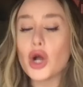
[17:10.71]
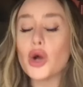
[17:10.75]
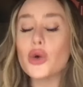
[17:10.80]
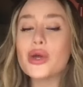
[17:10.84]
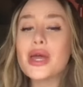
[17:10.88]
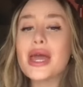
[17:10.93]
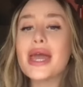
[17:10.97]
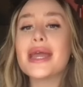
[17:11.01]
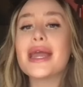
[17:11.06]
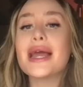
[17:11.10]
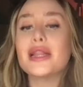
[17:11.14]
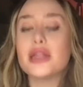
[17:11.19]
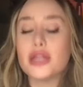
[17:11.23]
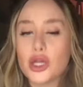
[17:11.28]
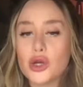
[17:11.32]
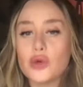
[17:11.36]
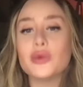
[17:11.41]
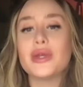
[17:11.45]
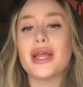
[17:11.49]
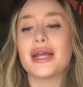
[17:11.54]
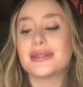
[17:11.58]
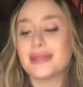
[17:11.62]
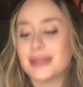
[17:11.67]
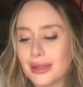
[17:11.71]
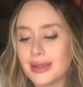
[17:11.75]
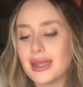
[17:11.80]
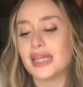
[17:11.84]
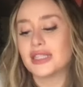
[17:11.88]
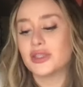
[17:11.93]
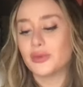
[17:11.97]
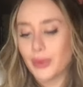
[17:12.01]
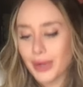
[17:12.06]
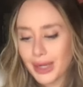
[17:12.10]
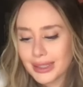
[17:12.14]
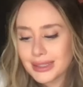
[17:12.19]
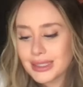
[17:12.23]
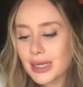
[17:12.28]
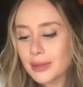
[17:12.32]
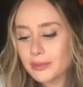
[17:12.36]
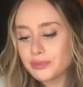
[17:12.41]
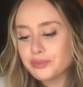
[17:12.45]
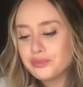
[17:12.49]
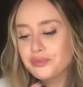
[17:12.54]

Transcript: Okay, hello, yes, that's what I did.